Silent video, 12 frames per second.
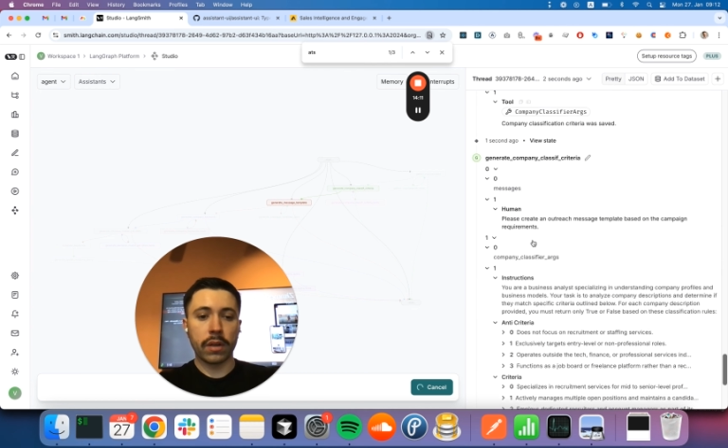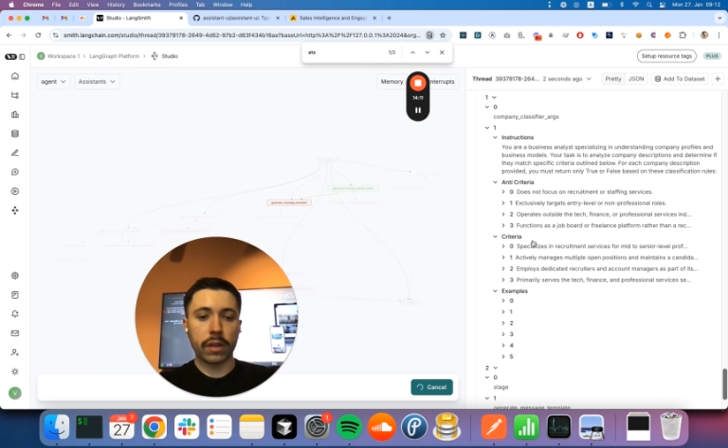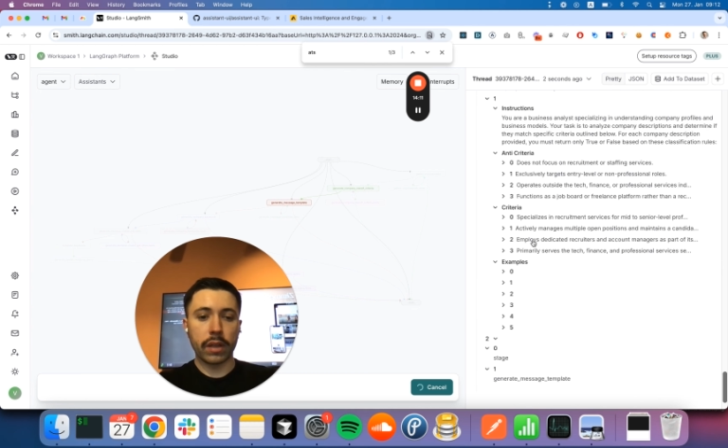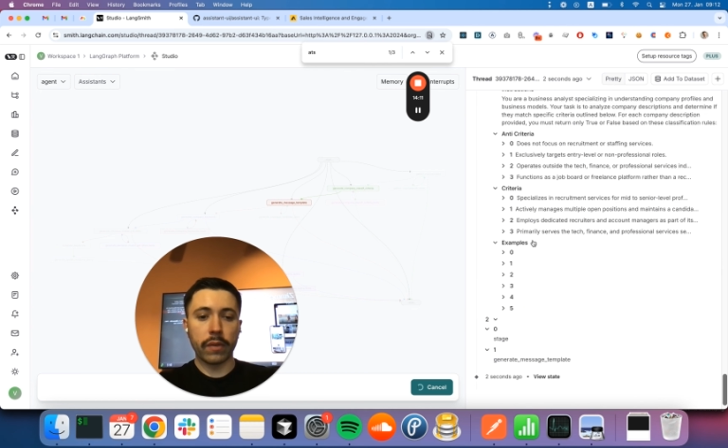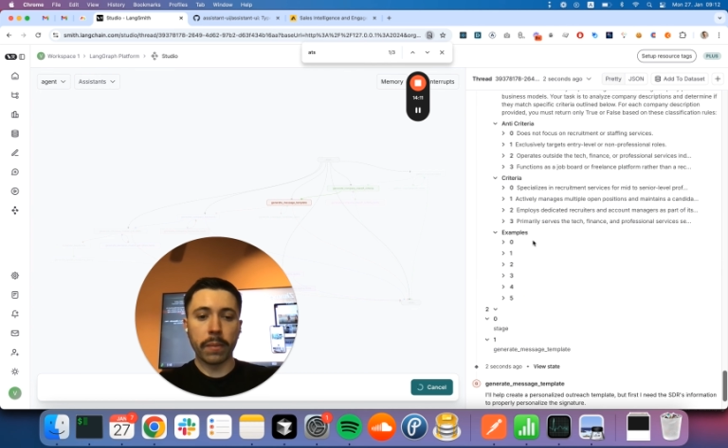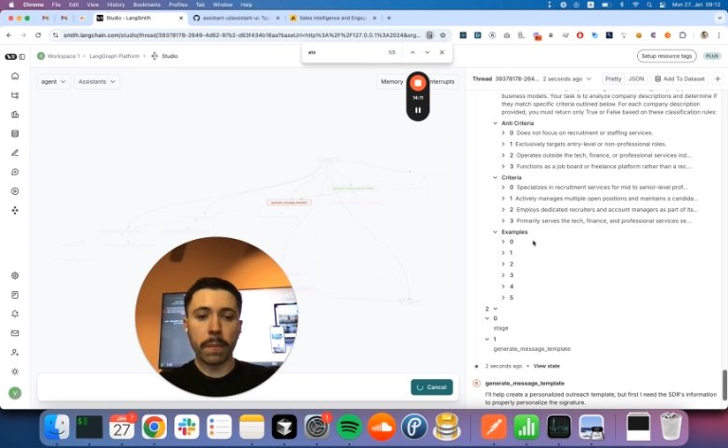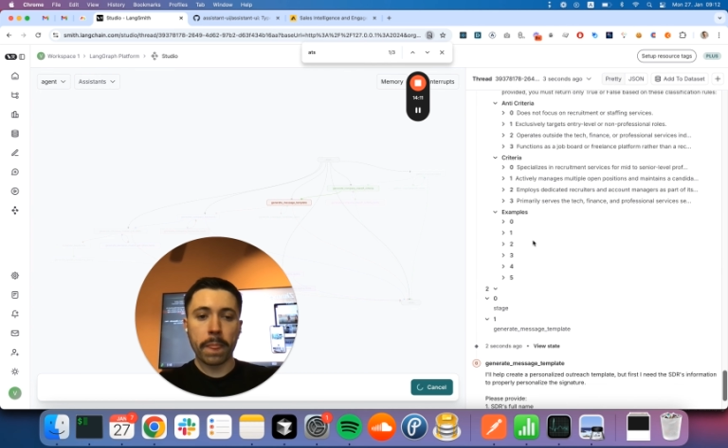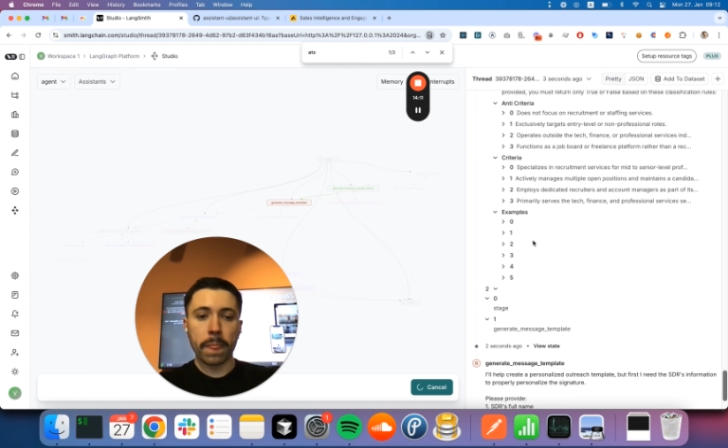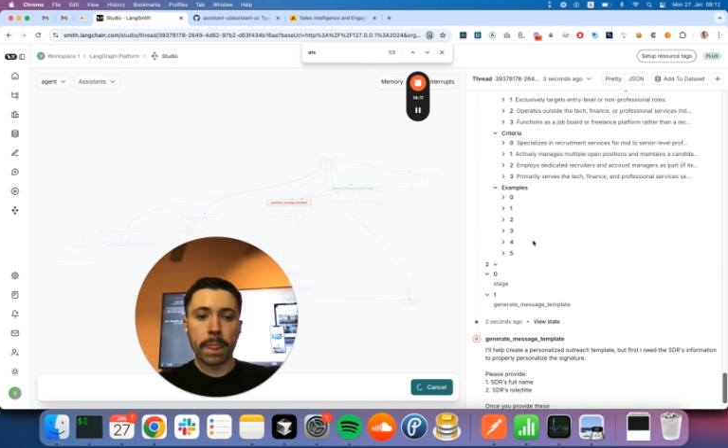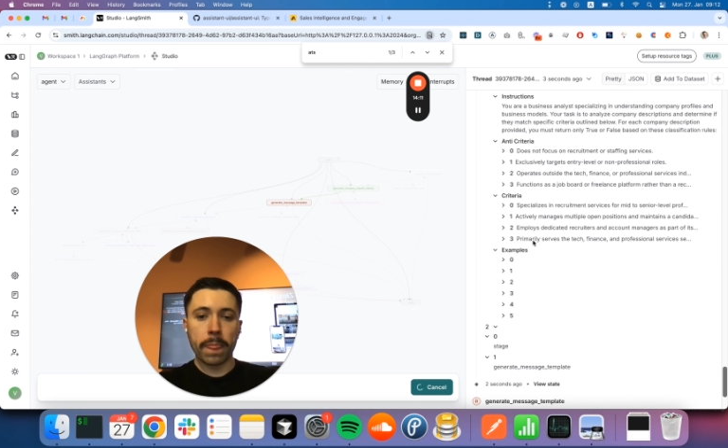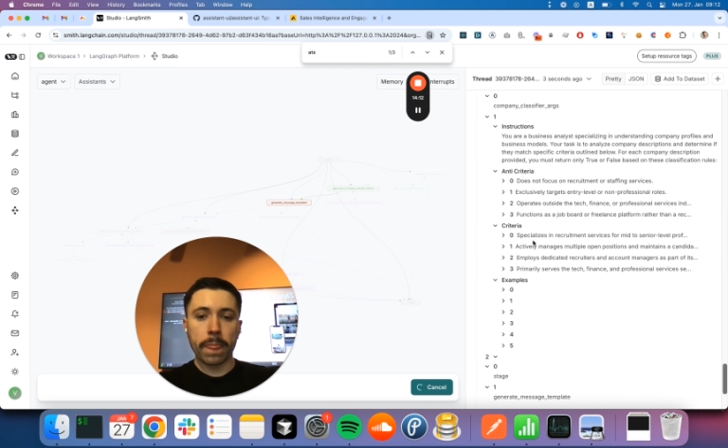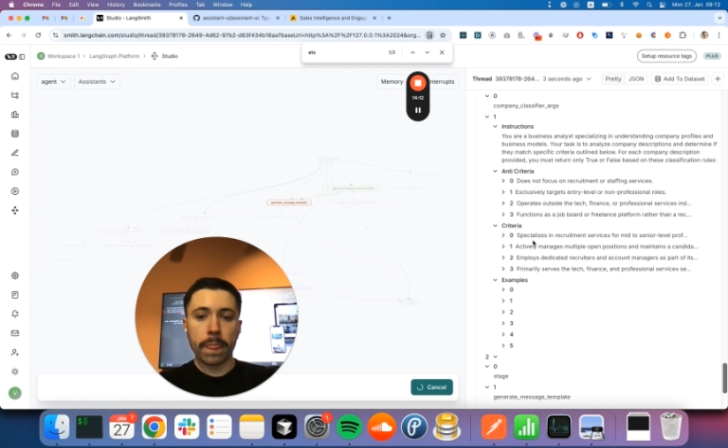given.
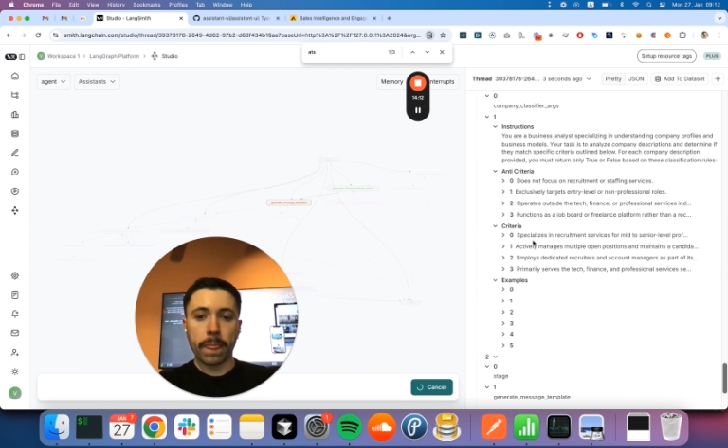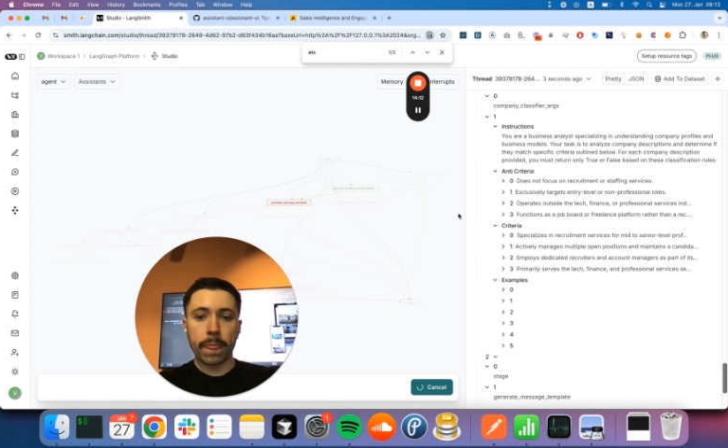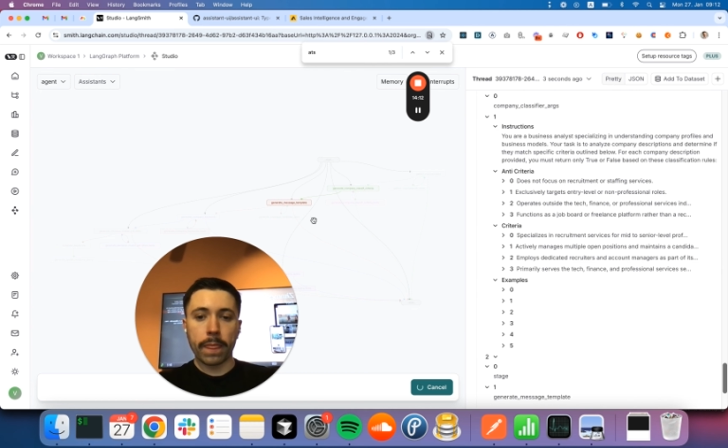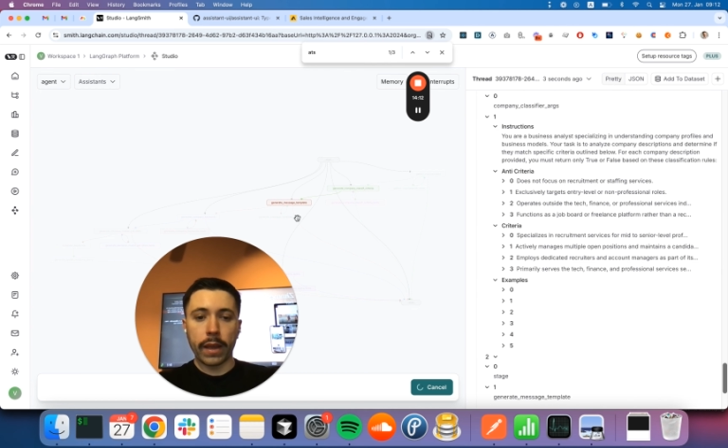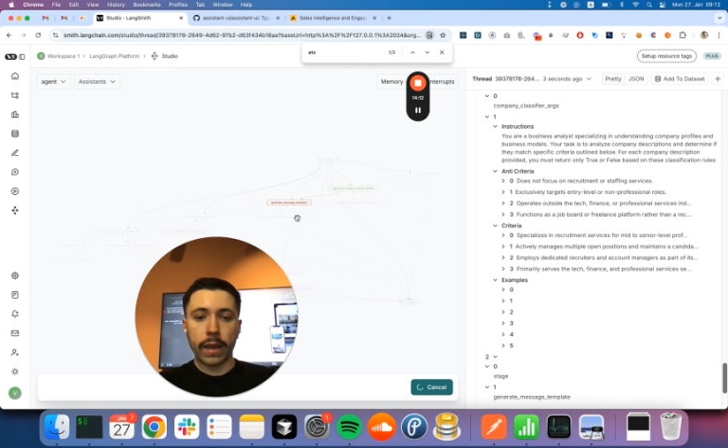And